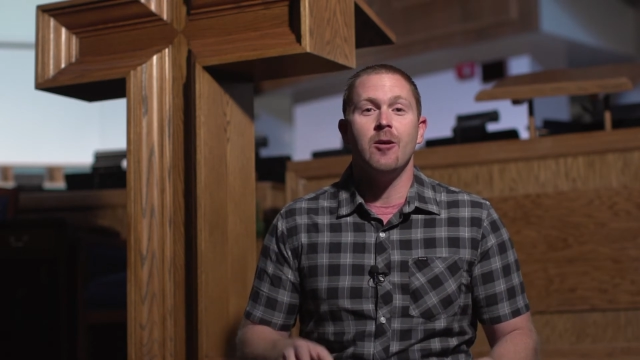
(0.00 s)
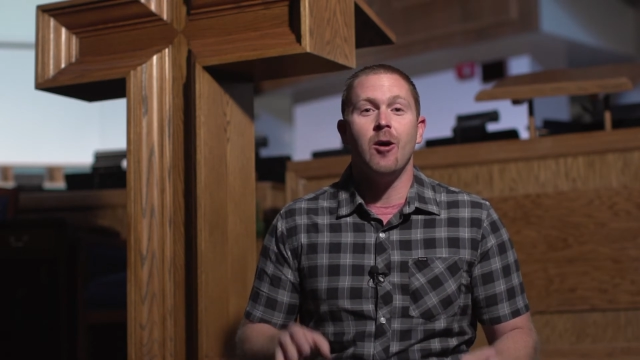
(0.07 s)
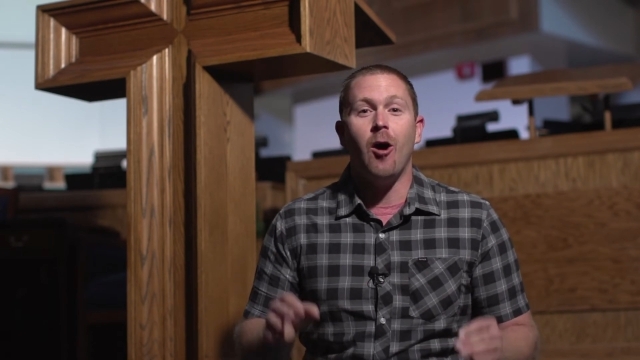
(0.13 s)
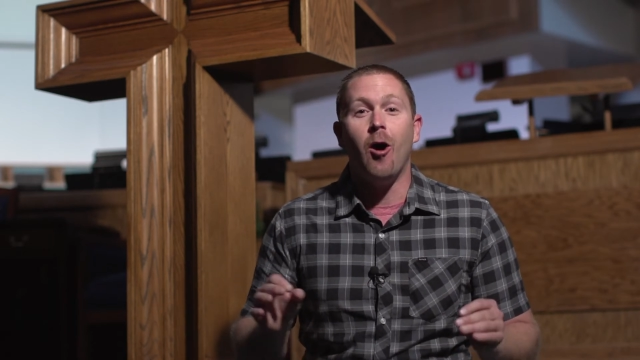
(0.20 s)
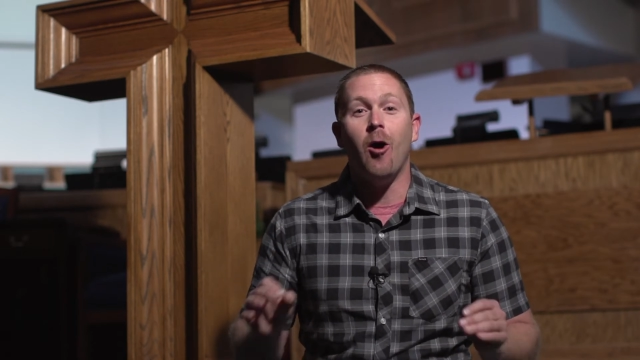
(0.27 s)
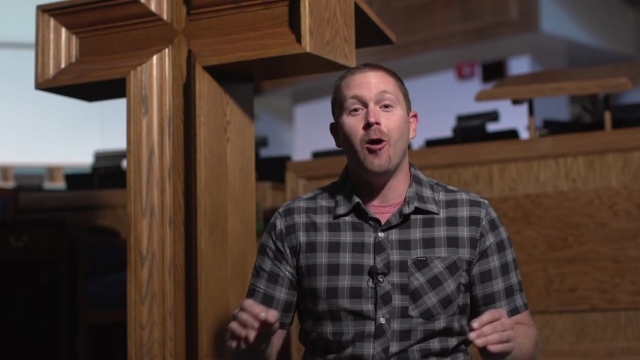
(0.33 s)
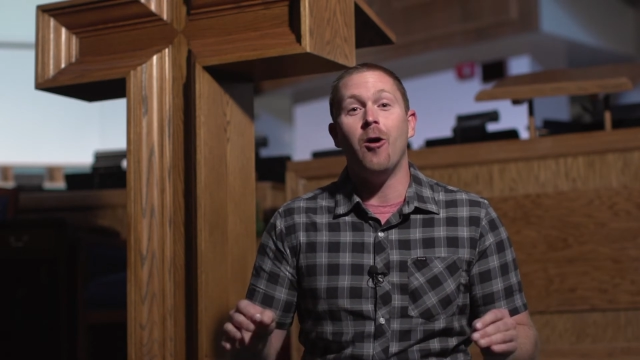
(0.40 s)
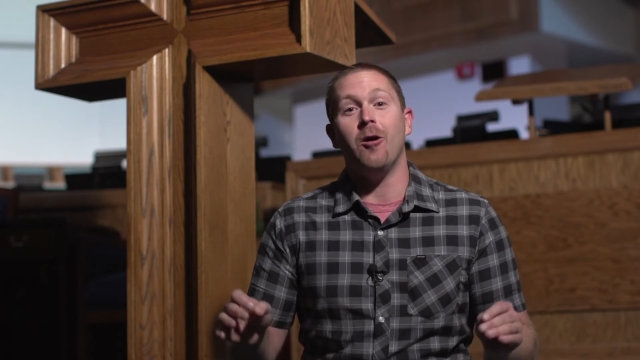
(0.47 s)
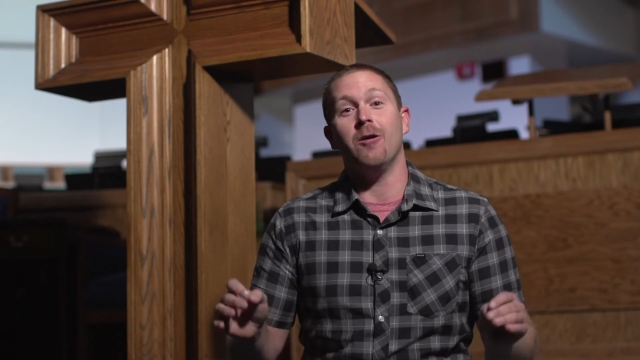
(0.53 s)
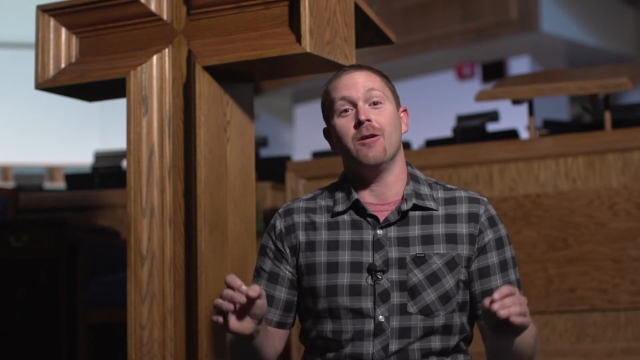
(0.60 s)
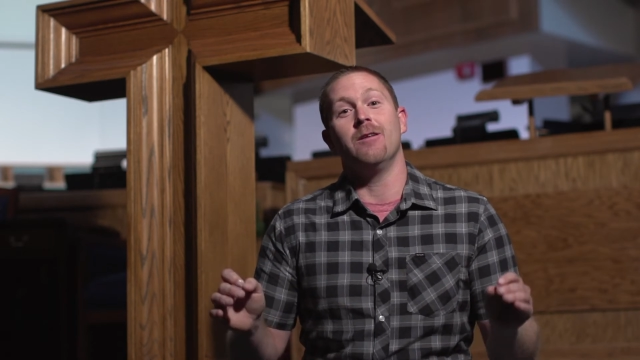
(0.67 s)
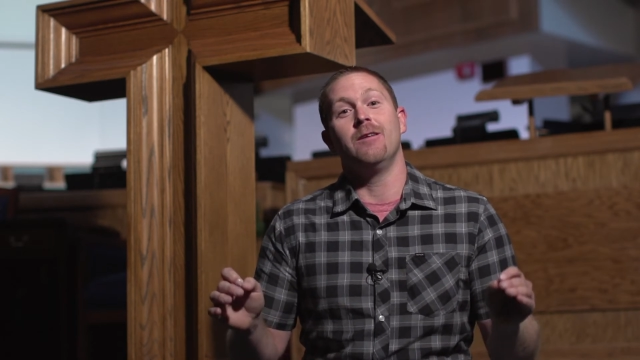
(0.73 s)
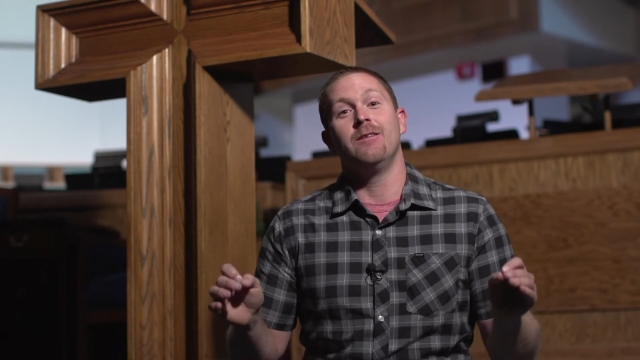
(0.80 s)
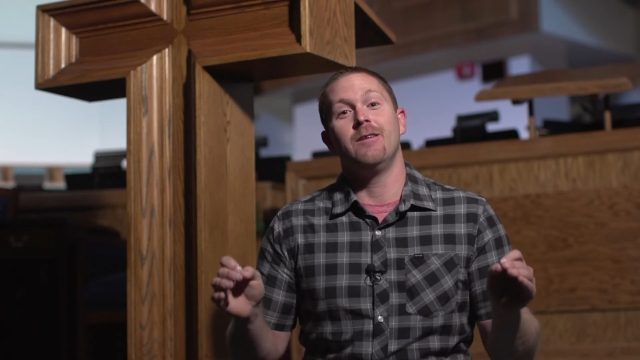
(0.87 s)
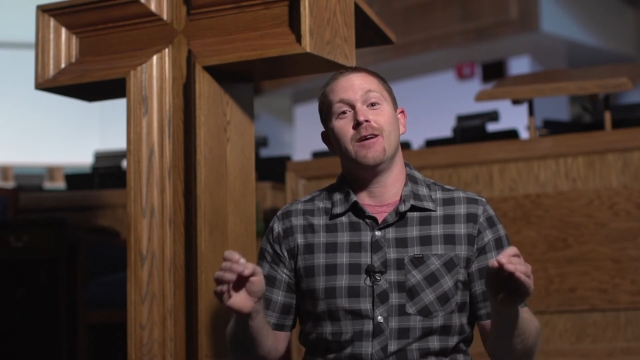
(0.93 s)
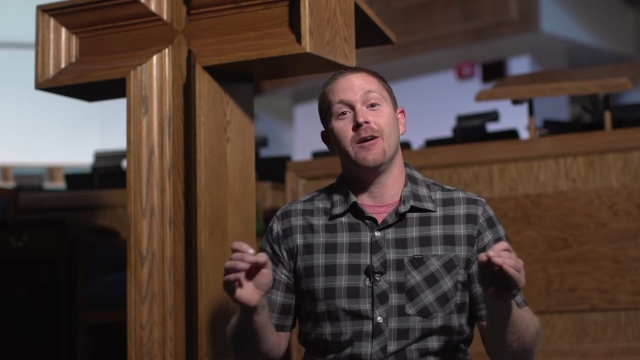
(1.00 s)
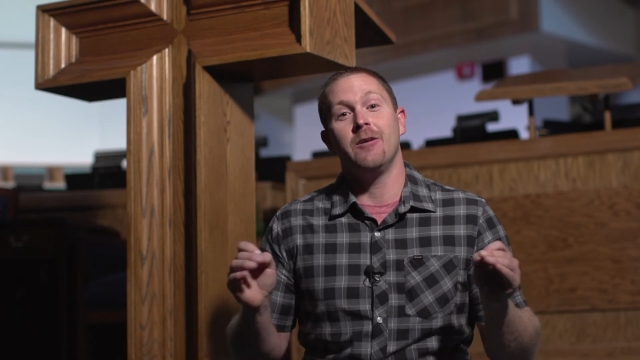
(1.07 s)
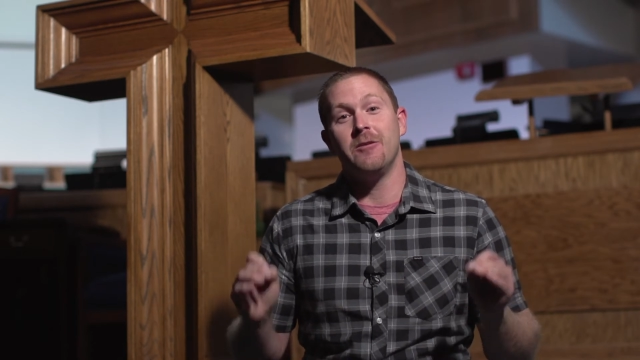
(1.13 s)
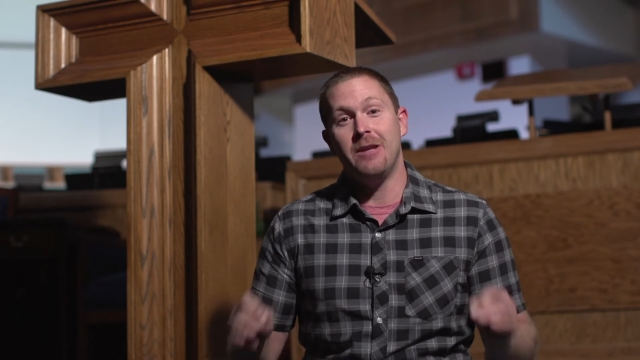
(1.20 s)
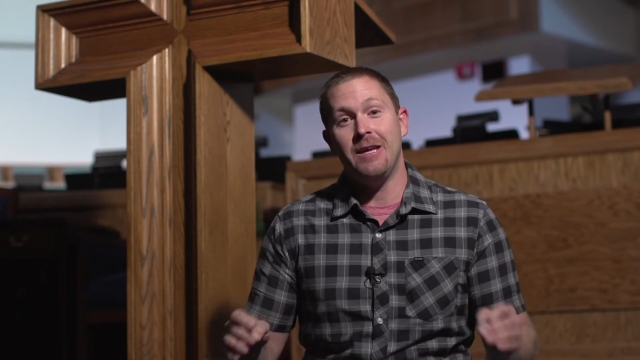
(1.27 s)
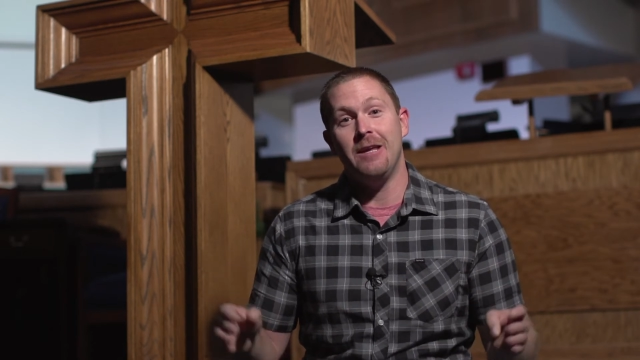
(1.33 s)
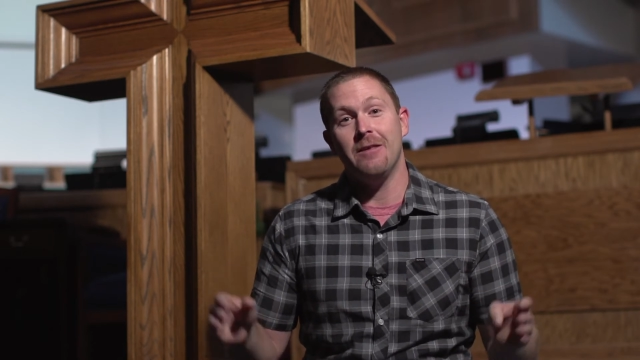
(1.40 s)
all
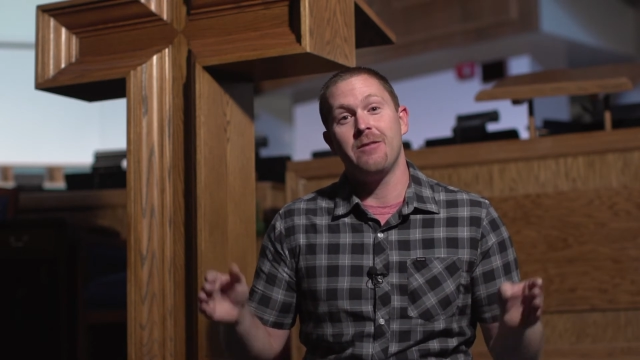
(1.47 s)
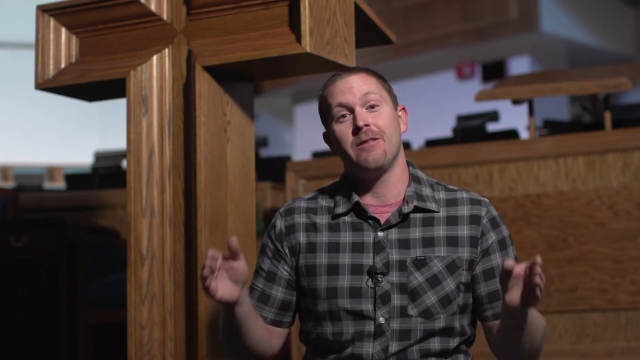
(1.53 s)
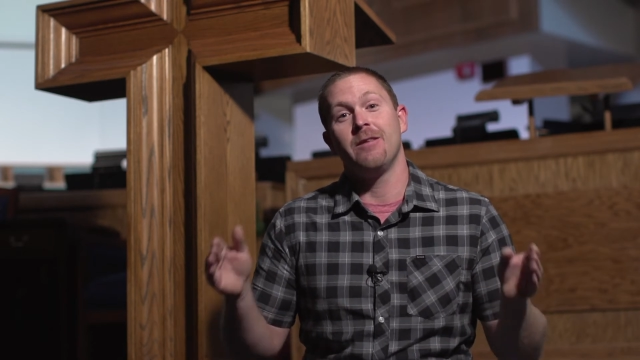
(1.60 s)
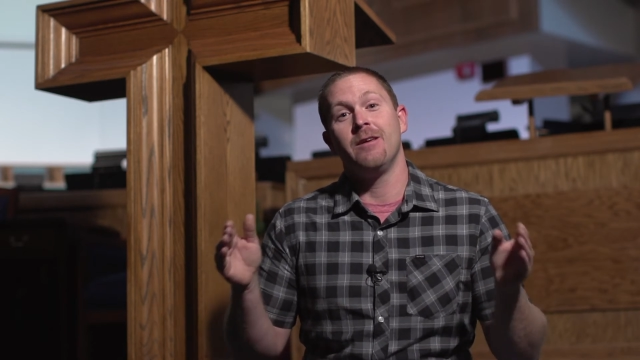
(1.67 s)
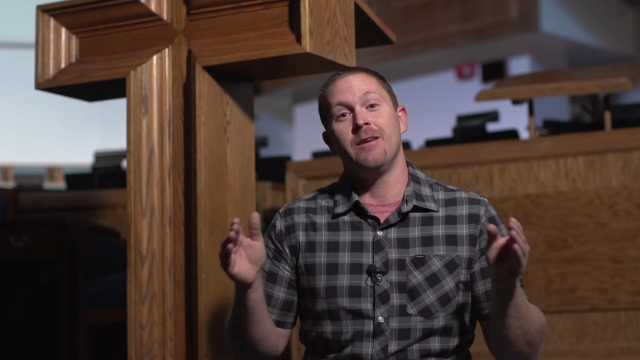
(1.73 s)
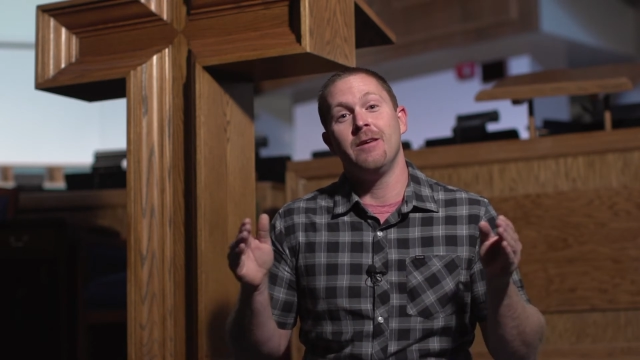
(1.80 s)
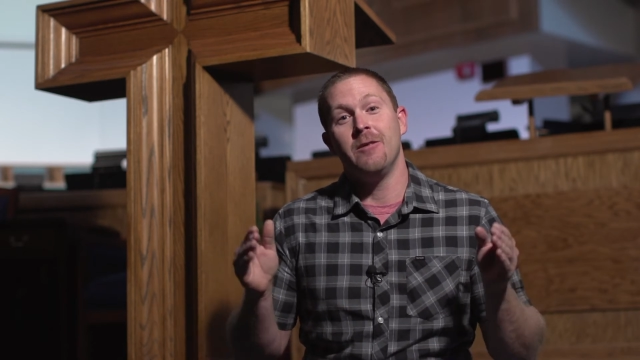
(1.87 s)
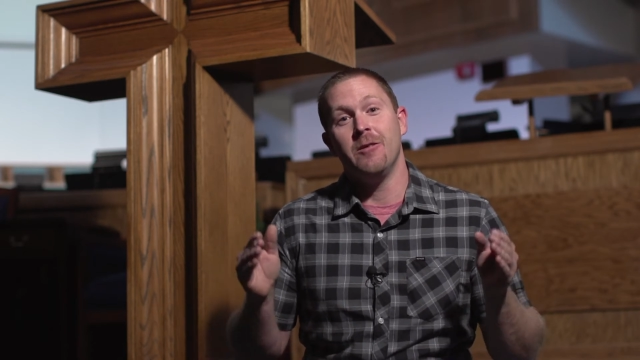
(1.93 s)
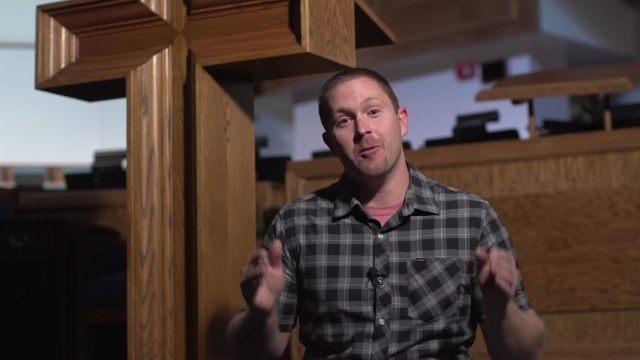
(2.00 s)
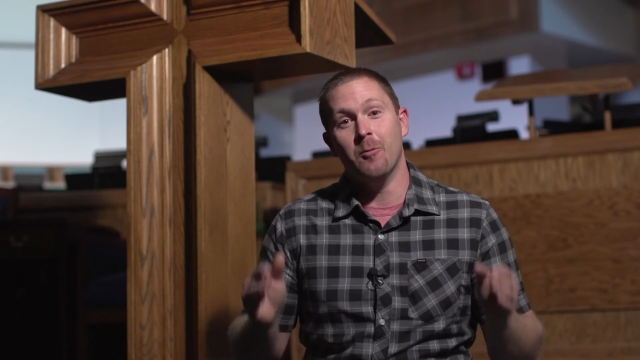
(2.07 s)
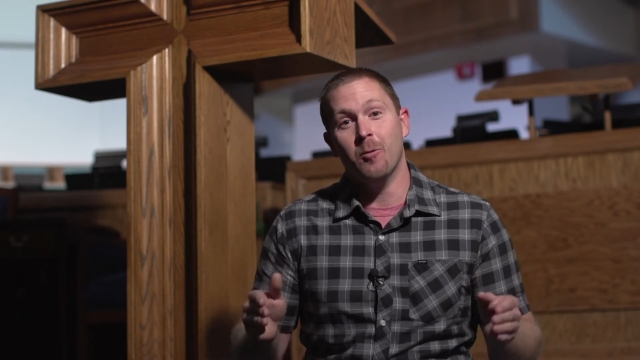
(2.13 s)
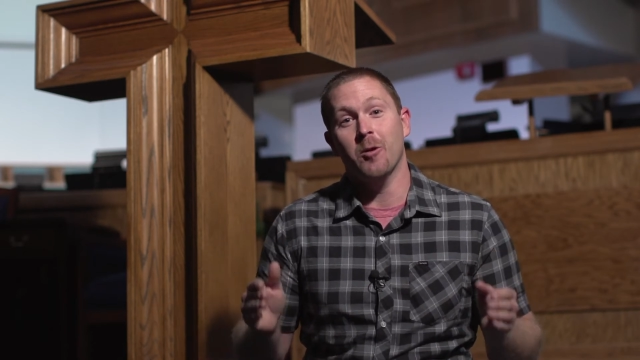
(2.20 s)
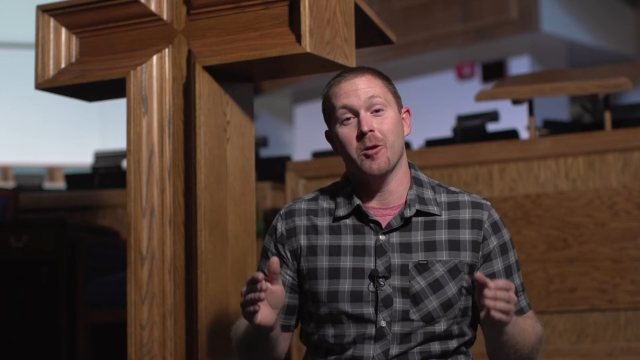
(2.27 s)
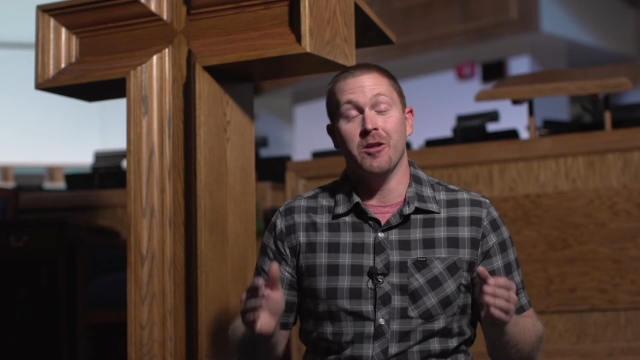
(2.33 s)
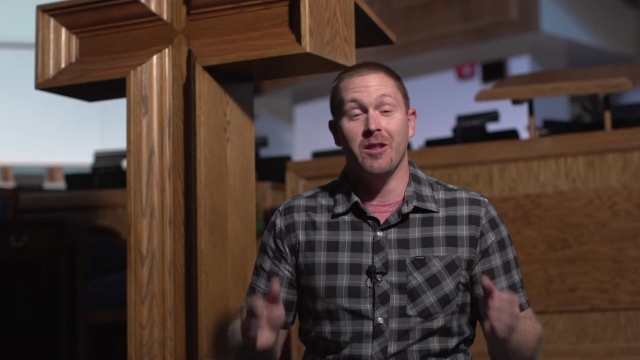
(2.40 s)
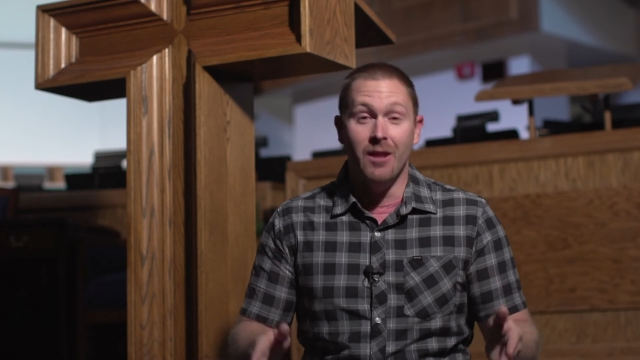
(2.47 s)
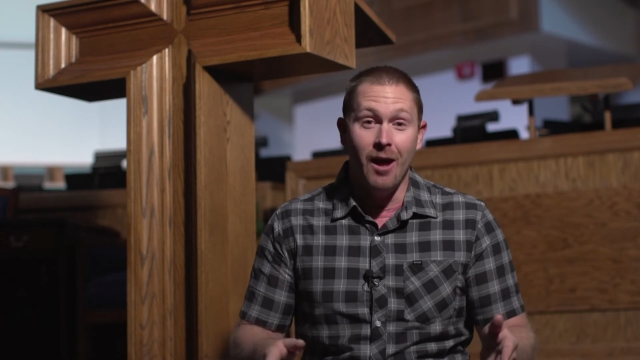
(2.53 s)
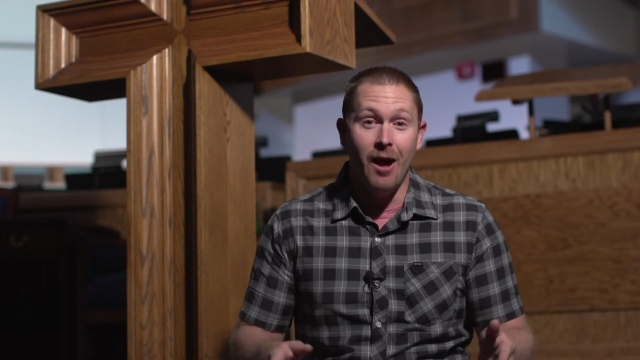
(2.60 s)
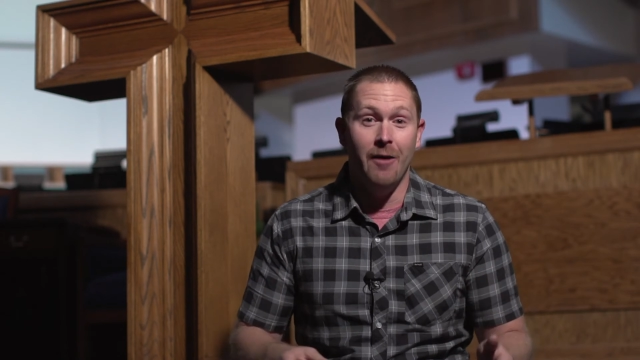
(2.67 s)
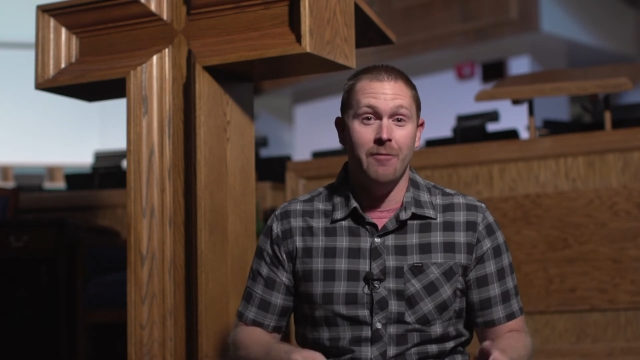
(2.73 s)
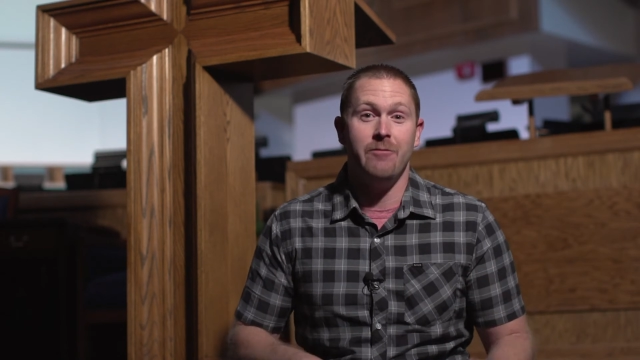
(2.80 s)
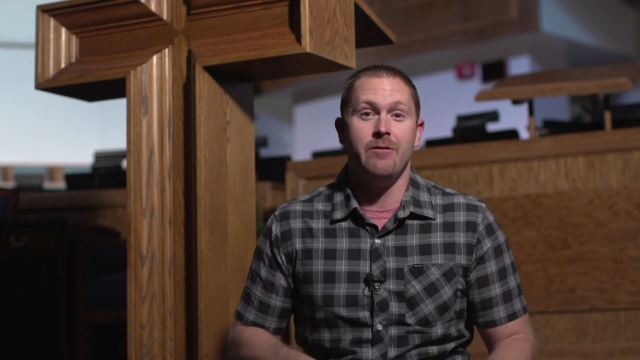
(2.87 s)
underneath the word
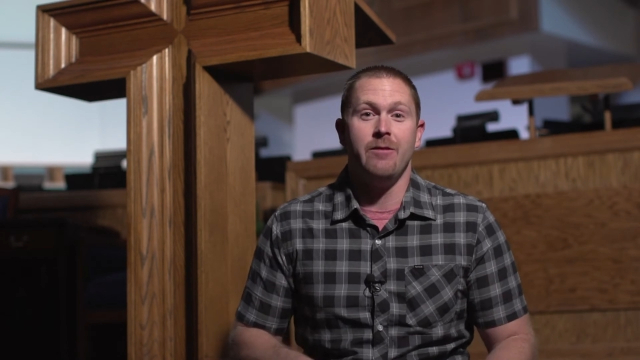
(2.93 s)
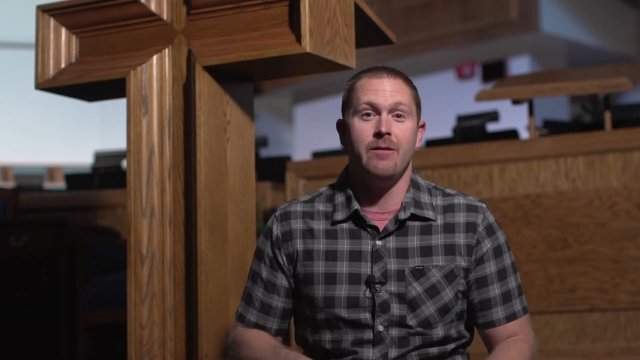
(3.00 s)
love.